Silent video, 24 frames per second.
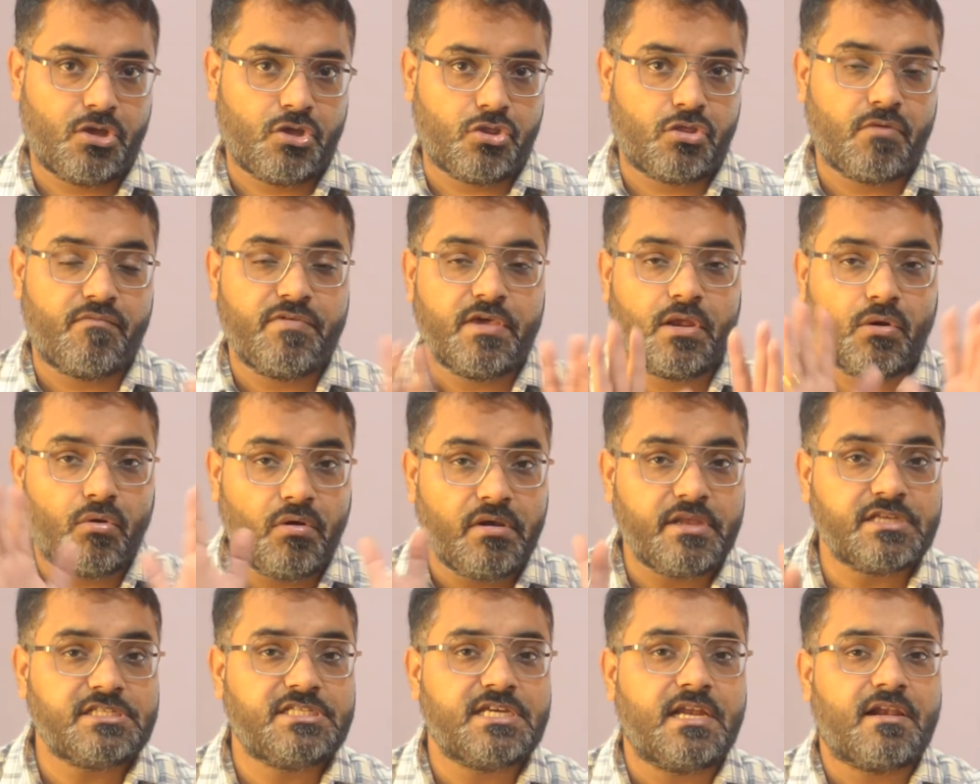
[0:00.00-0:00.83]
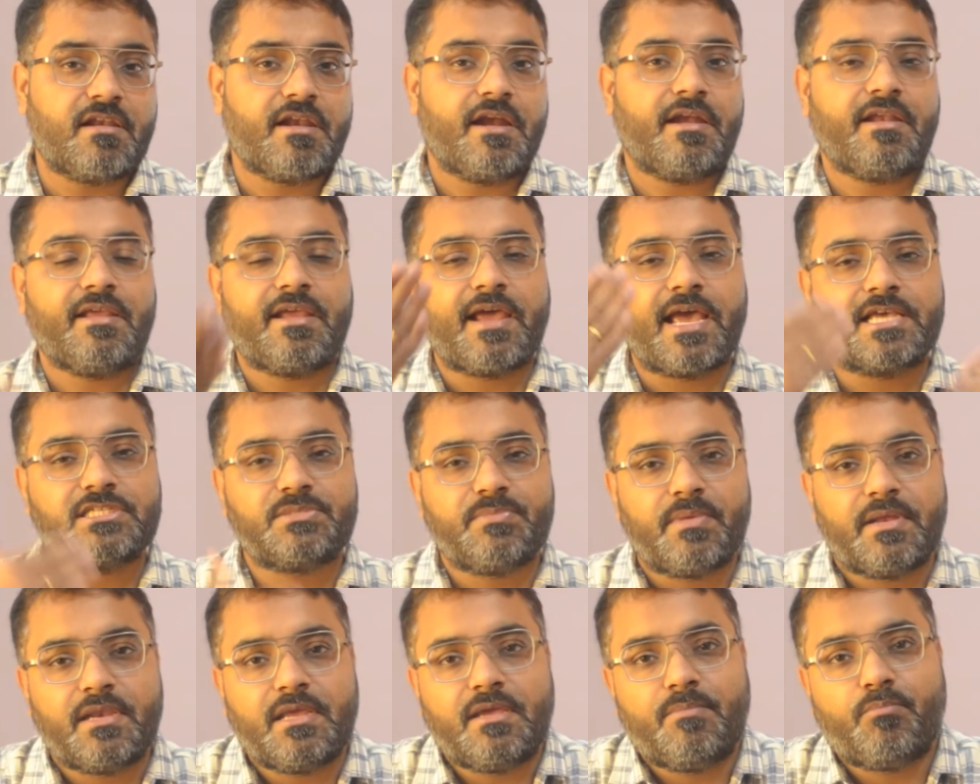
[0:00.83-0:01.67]
So we are only generating as
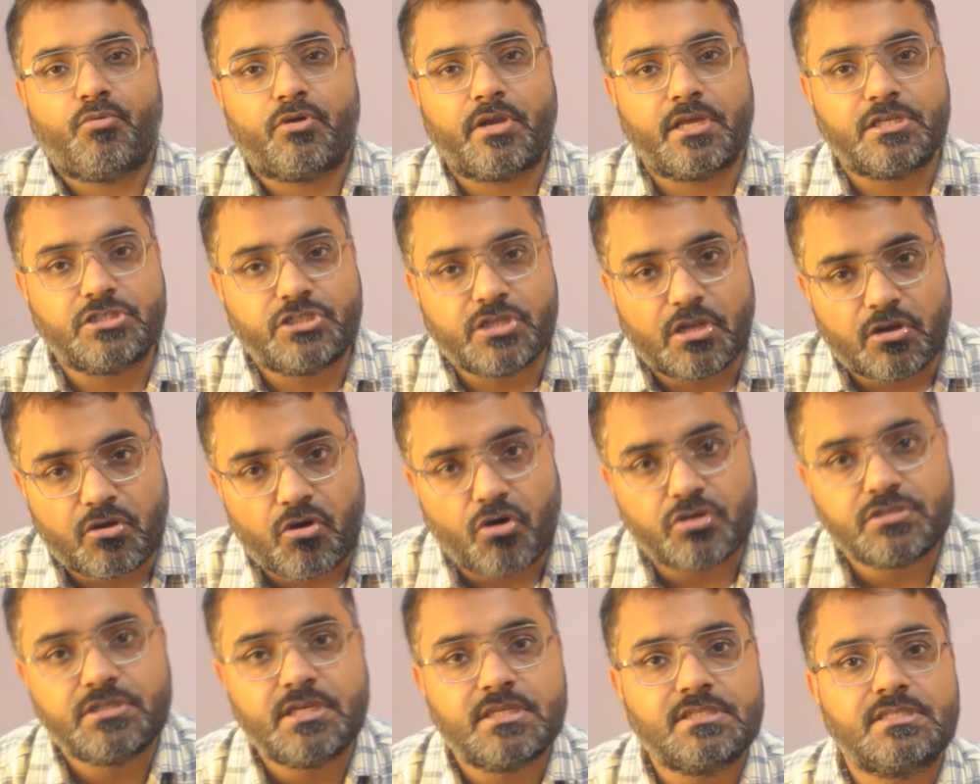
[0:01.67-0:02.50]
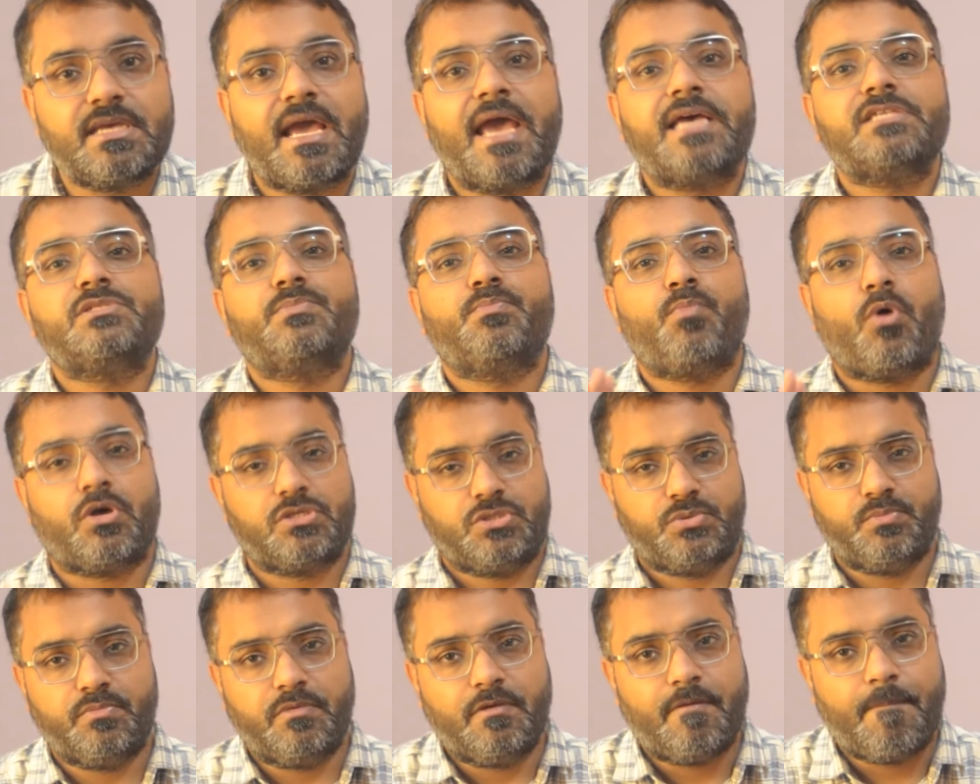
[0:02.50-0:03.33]
many potential causes as
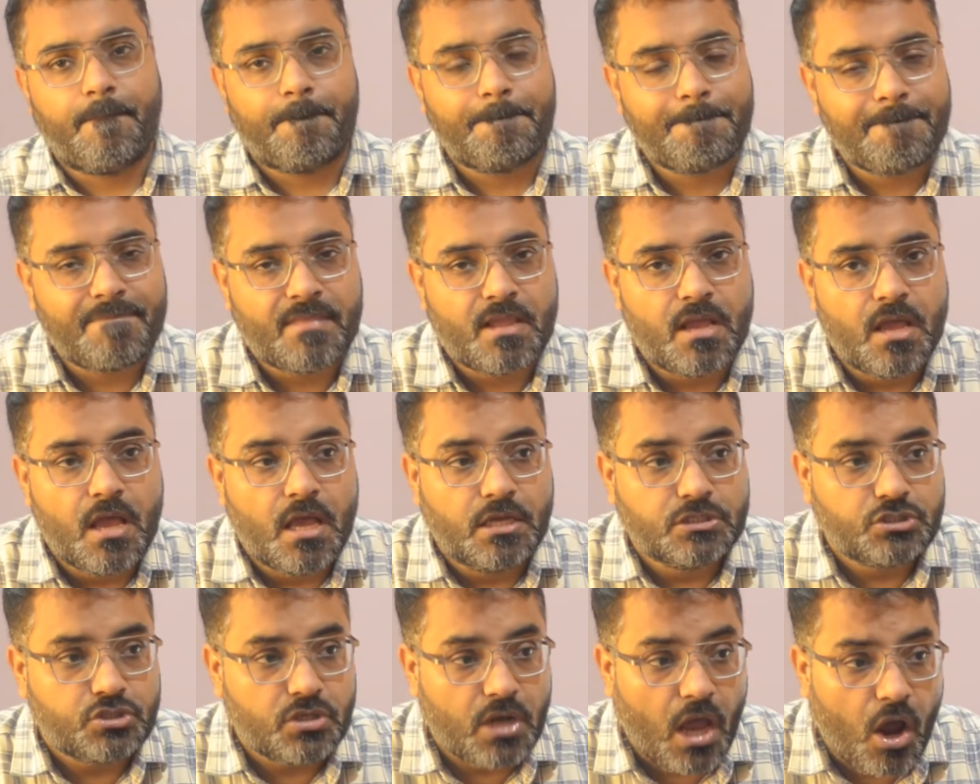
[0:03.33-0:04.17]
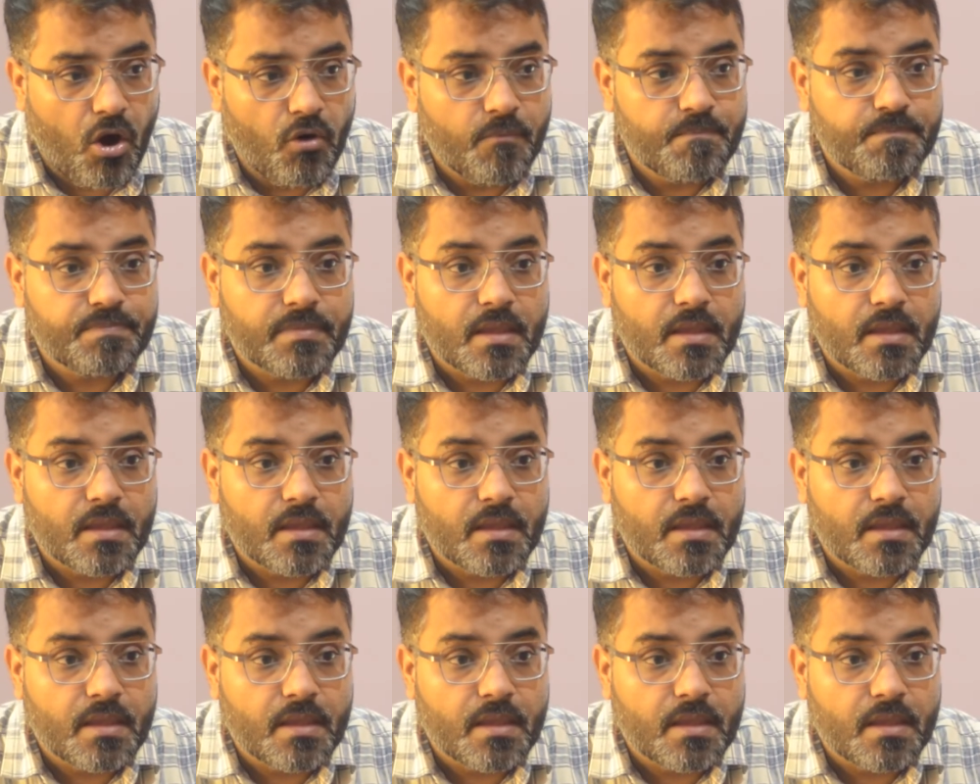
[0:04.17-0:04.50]
possible. So now